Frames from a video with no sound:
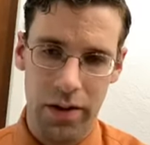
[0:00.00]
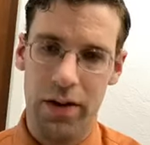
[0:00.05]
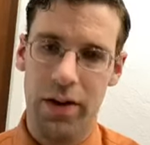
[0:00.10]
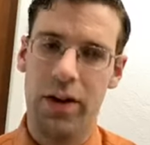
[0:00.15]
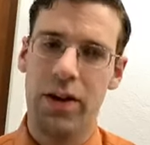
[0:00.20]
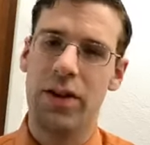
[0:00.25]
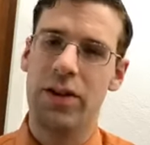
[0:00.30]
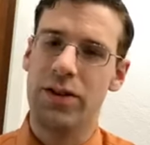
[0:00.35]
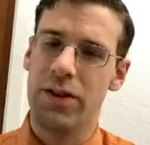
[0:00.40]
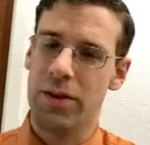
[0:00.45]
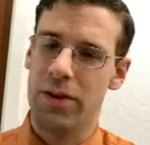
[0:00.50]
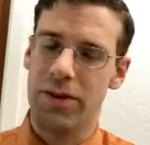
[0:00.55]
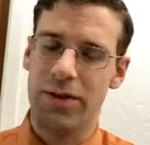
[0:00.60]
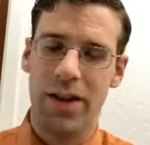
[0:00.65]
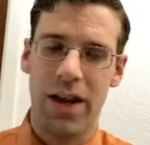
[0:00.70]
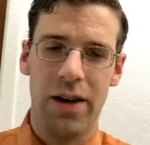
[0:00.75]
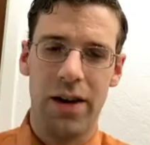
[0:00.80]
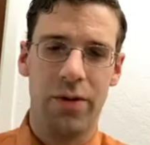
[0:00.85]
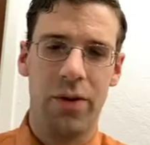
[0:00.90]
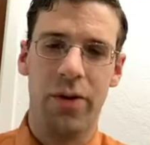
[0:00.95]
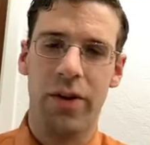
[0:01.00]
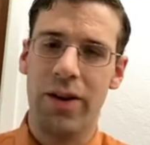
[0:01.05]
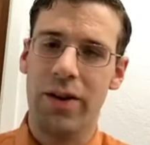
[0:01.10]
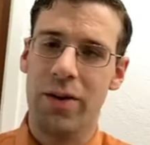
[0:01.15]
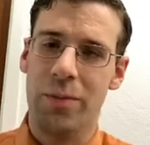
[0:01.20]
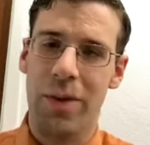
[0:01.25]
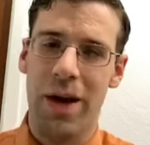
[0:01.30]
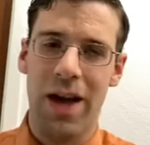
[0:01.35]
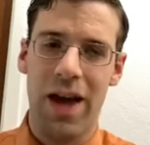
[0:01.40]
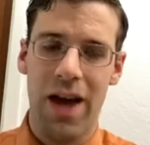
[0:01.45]
So instead of going to
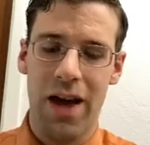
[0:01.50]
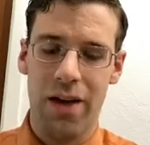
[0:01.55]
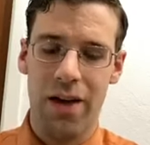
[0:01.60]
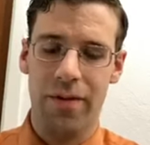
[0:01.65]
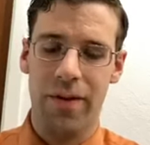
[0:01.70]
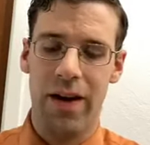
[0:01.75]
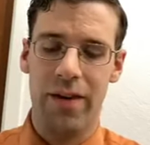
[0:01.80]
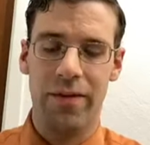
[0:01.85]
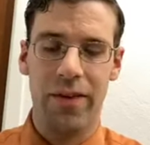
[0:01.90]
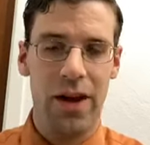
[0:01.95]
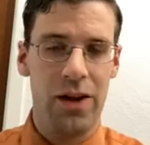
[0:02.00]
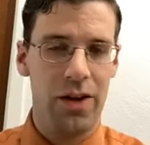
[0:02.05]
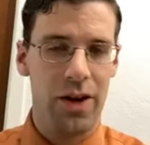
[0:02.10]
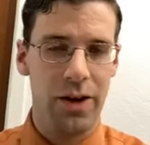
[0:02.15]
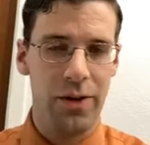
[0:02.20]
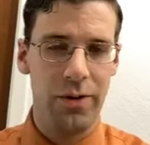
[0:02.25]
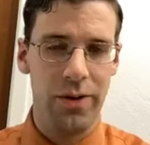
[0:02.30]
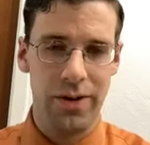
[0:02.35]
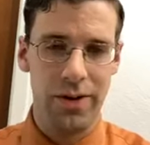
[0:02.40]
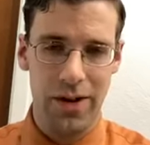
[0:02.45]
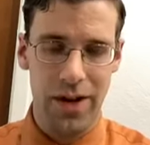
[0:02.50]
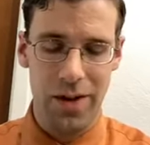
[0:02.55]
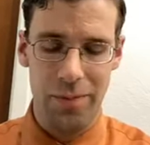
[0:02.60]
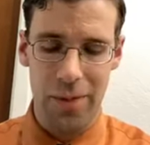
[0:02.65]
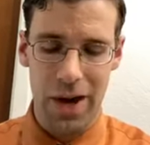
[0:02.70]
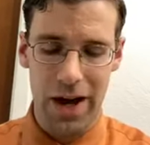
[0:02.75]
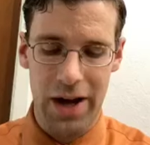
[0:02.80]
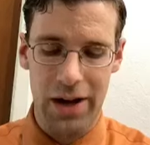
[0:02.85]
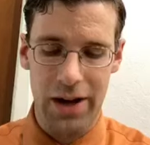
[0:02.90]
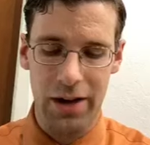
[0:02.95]
my F, I've now gone to a D
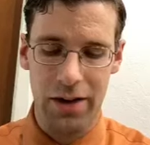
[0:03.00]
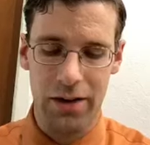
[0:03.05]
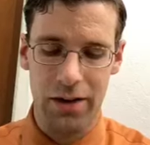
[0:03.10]
minor.